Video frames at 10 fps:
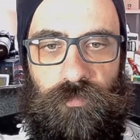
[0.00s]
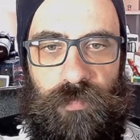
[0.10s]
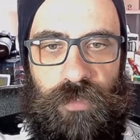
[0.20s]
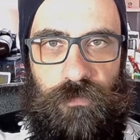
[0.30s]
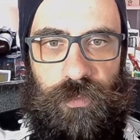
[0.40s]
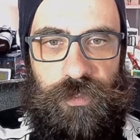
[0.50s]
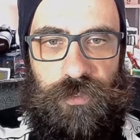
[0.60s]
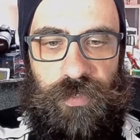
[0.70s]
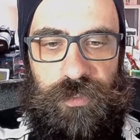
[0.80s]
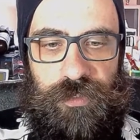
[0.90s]
for the
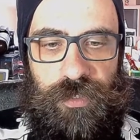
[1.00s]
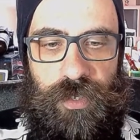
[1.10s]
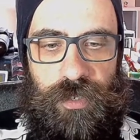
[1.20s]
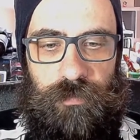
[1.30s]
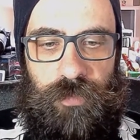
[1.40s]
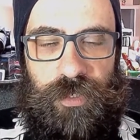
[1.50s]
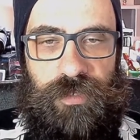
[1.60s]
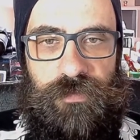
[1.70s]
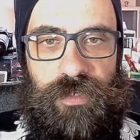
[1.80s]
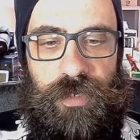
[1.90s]
streets? Because
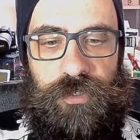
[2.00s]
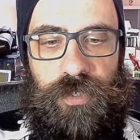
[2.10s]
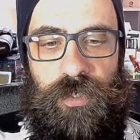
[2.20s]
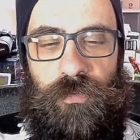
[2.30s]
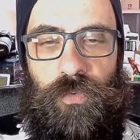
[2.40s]
even though I struggle